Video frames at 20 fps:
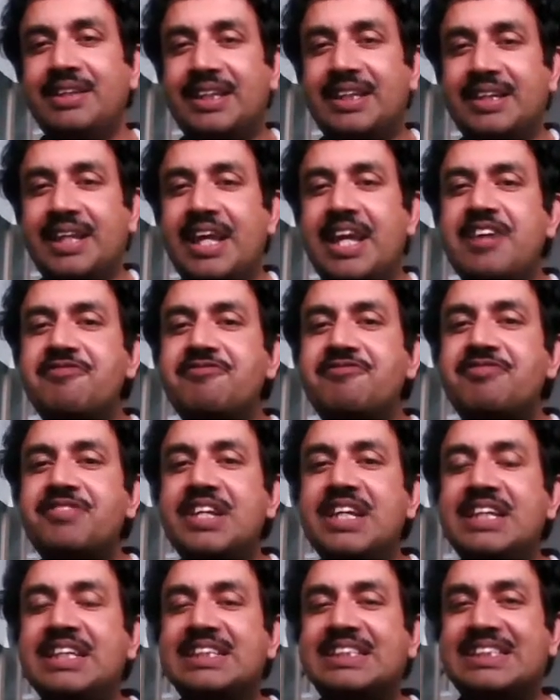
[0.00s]
that
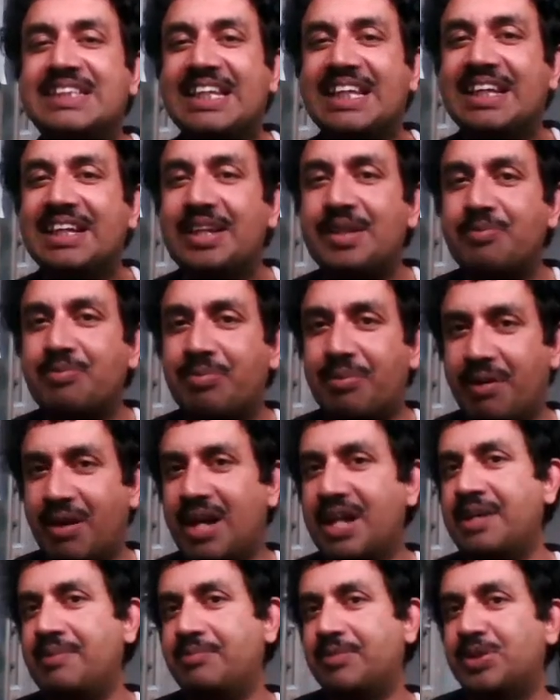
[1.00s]
every single
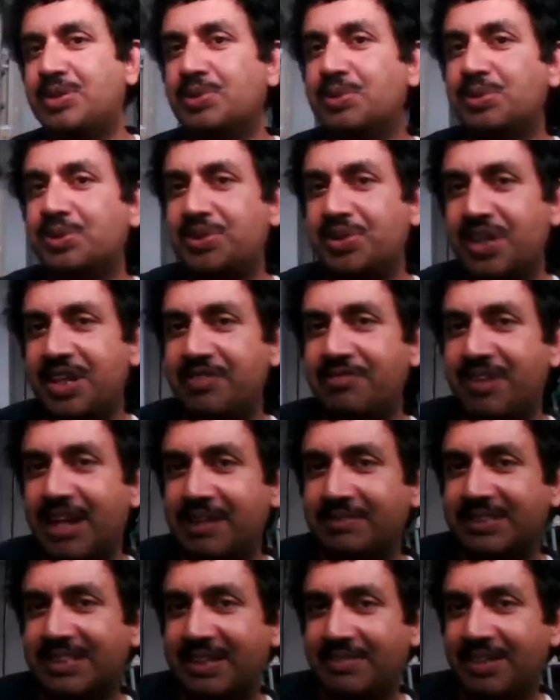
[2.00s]
prime 2, 3,
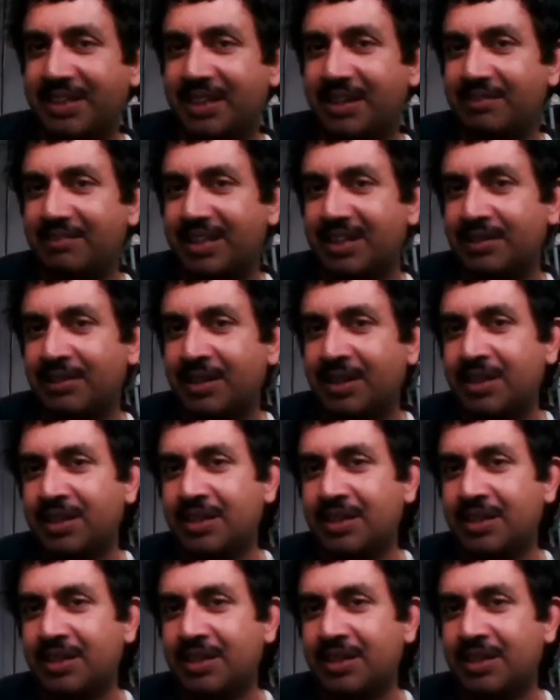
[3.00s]
5, 7, 11,